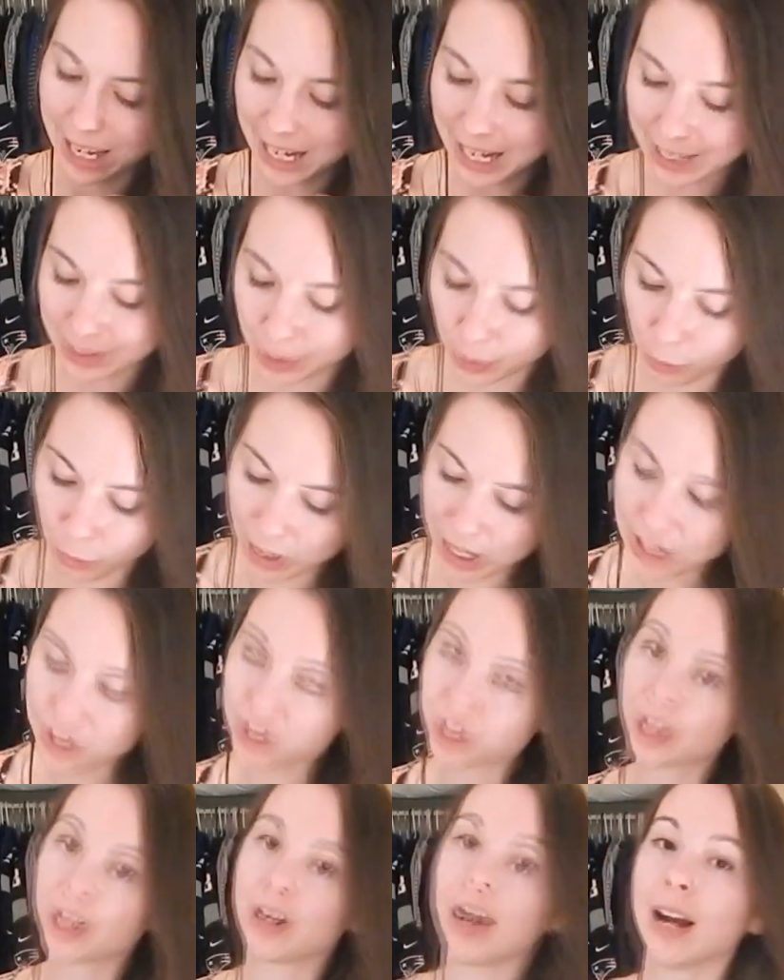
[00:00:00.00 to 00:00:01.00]
In the
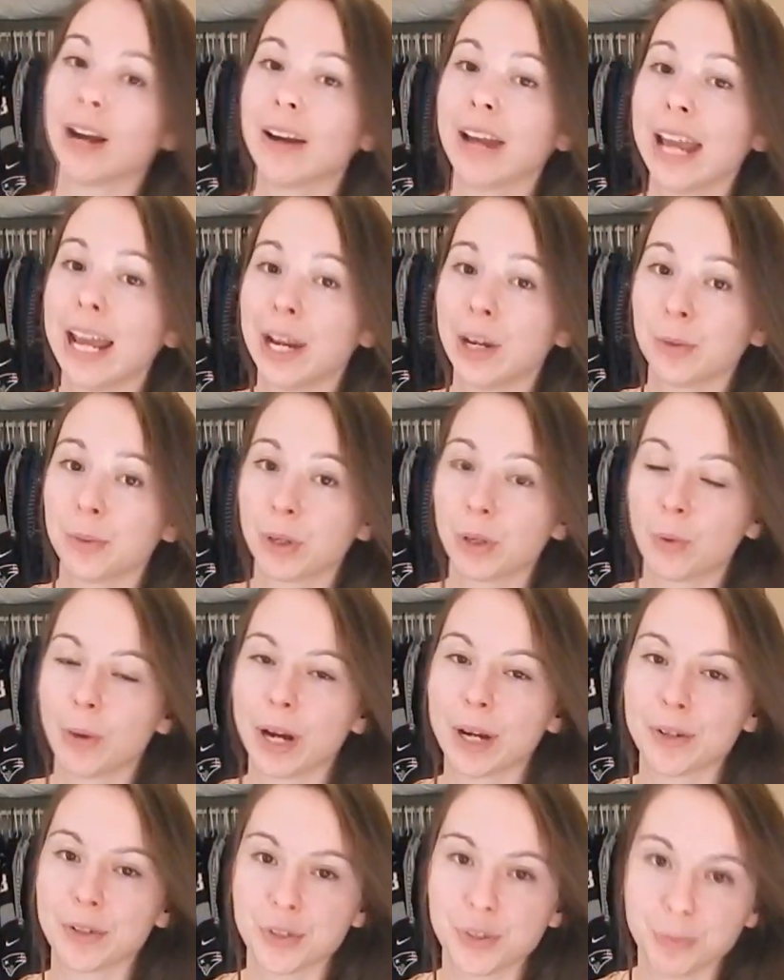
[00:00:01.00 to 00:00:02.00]
winter, our hair
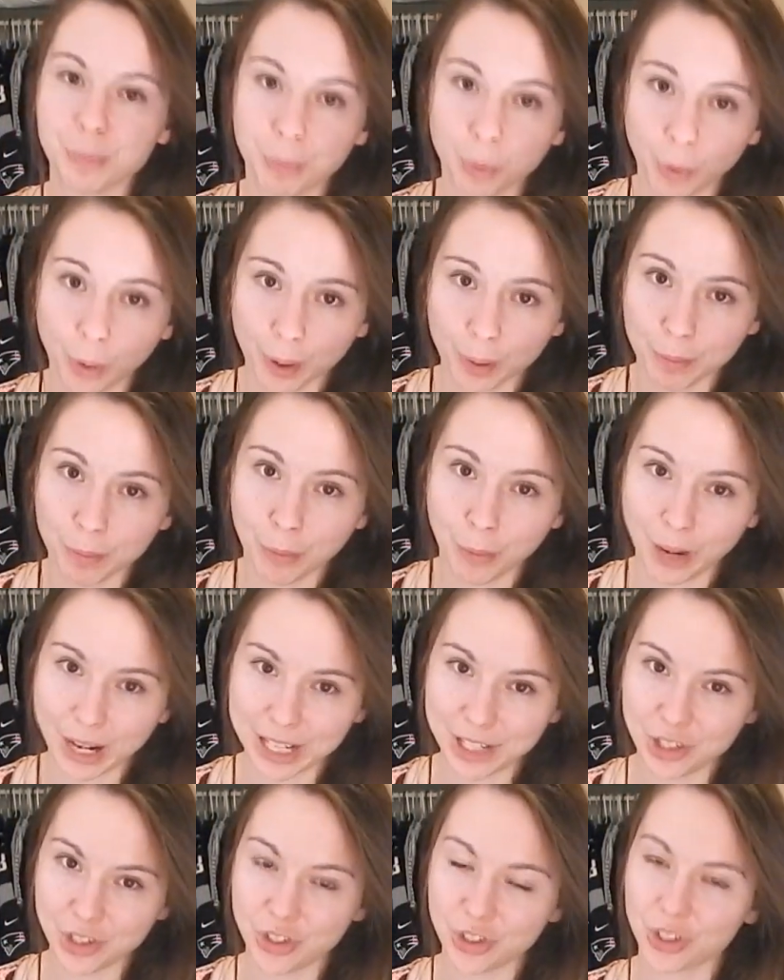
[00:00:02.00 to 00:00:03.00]
requires more
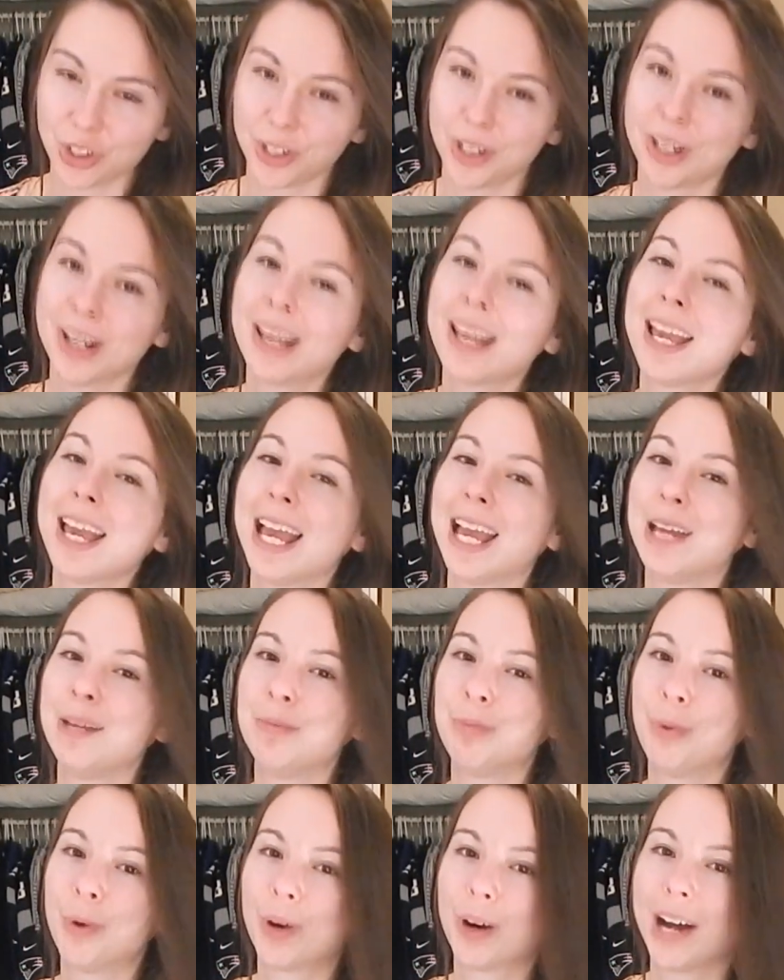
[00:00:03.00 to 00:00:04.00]
moisture and
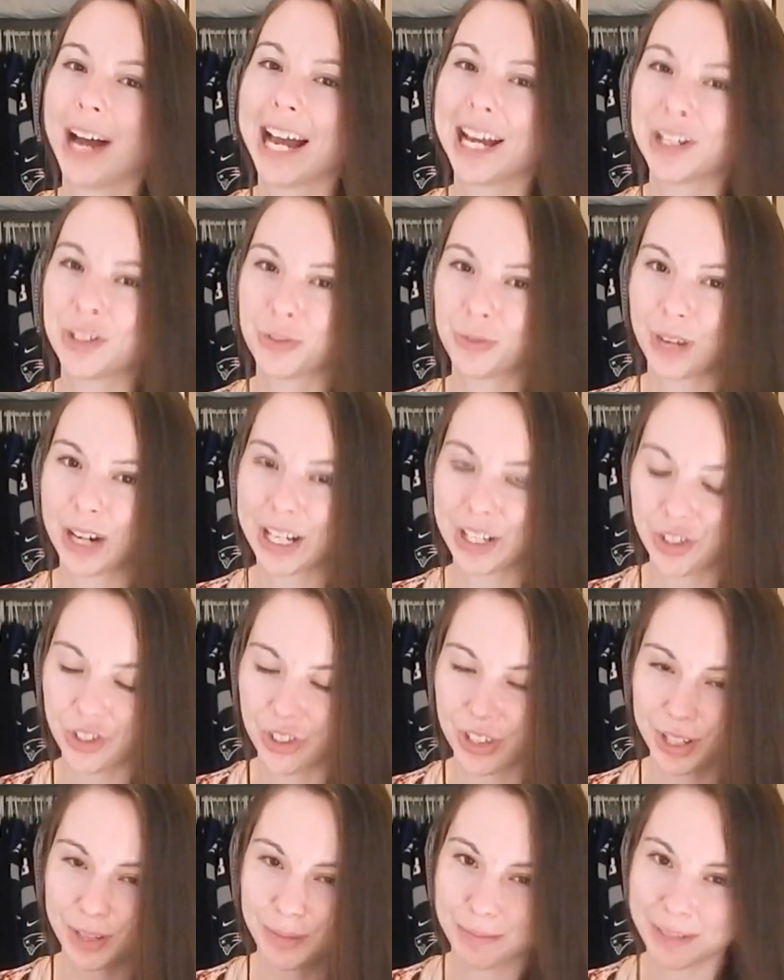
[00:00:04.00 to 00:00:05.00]
more
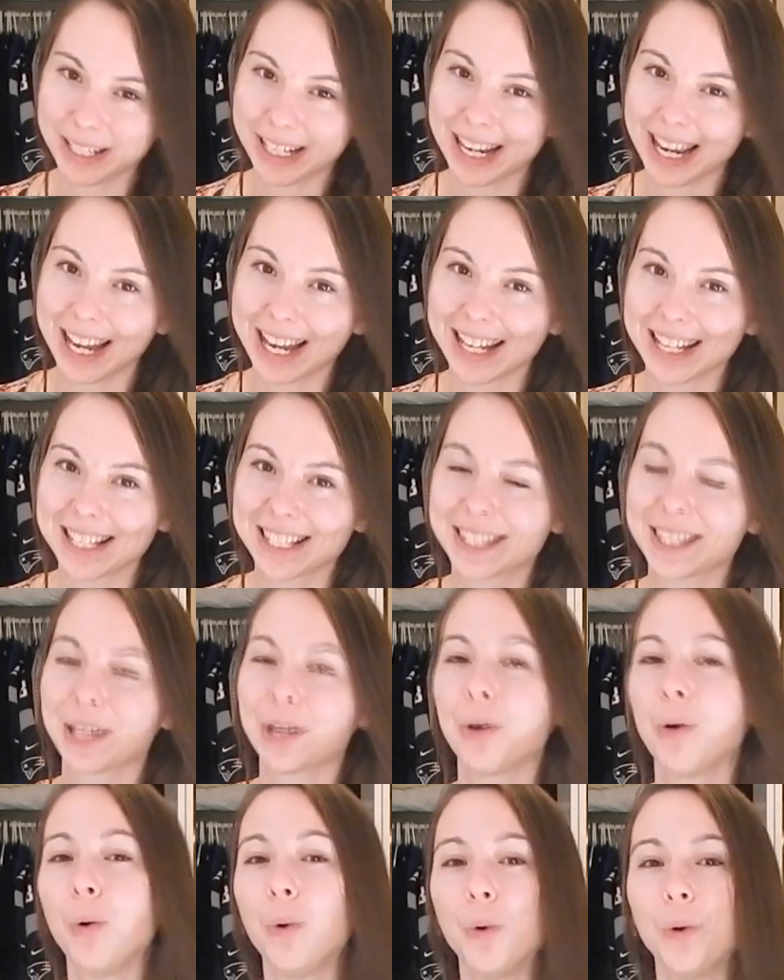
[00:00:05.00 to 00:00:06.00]
hydration because the
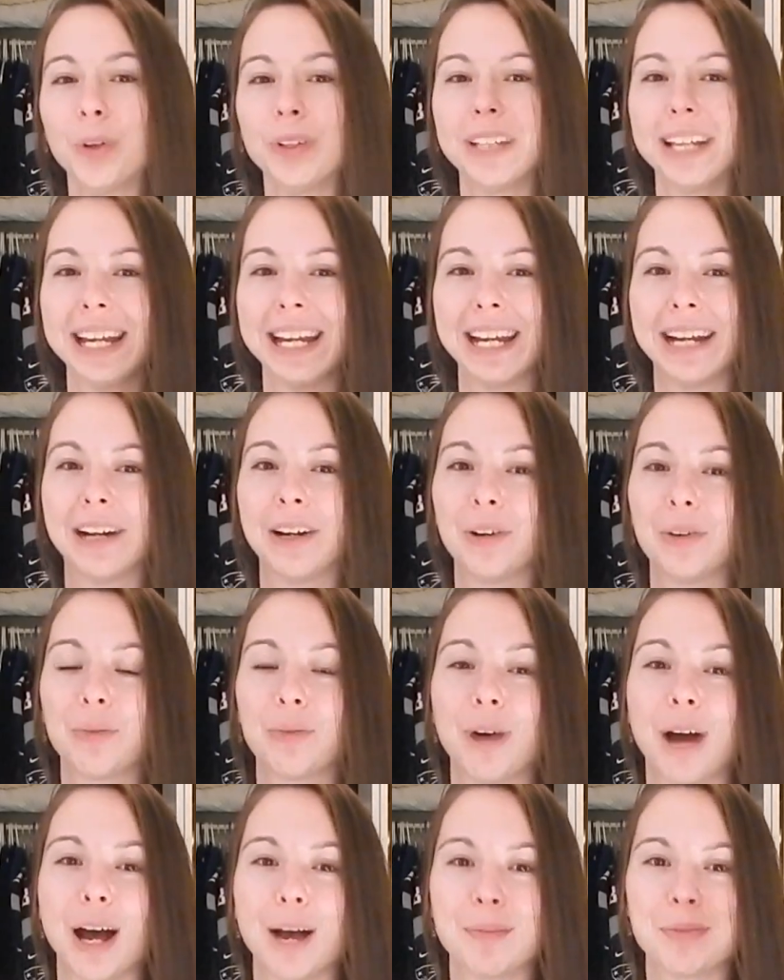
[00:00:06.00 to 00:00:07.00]
cold air
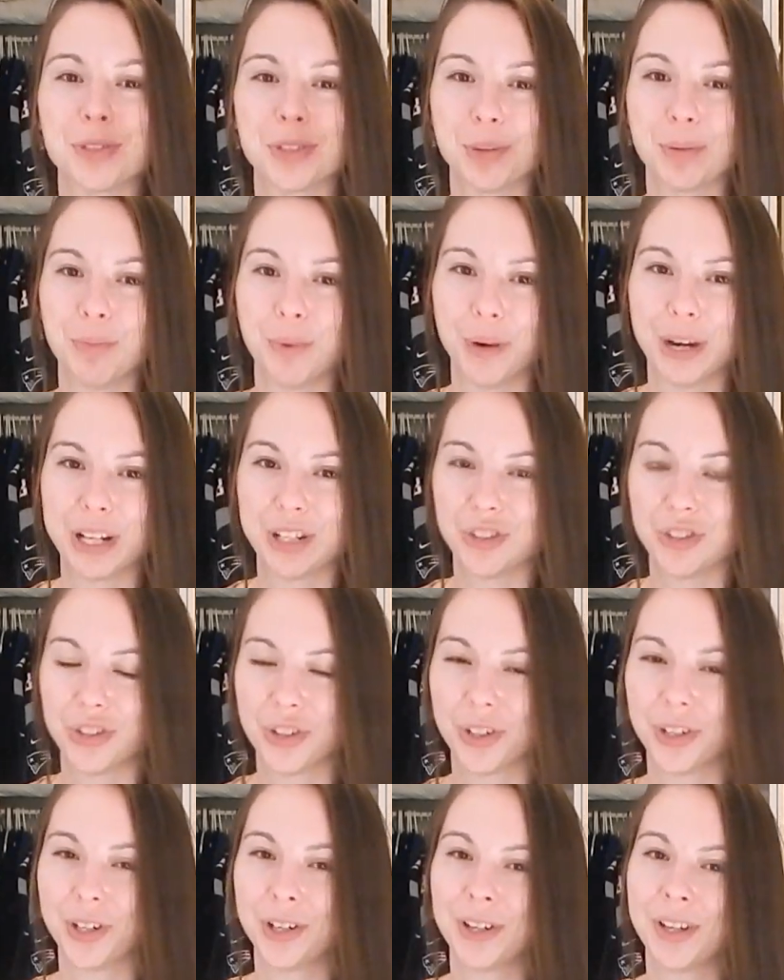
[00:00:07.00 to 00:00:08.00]
robs the
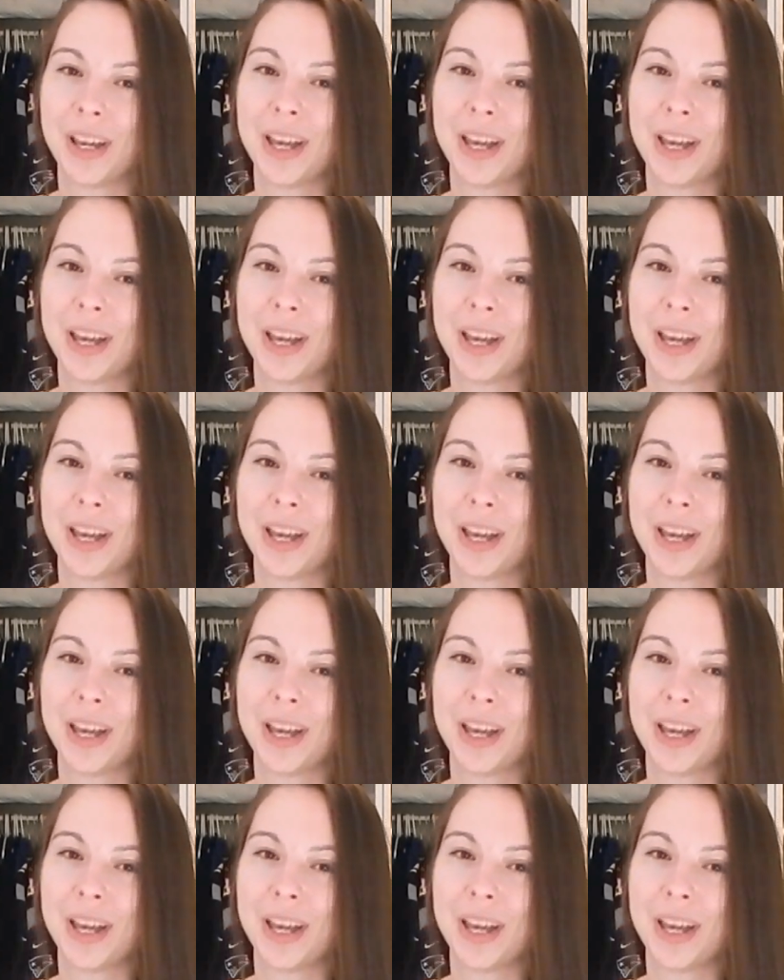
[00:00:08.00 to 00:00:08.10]
moisture.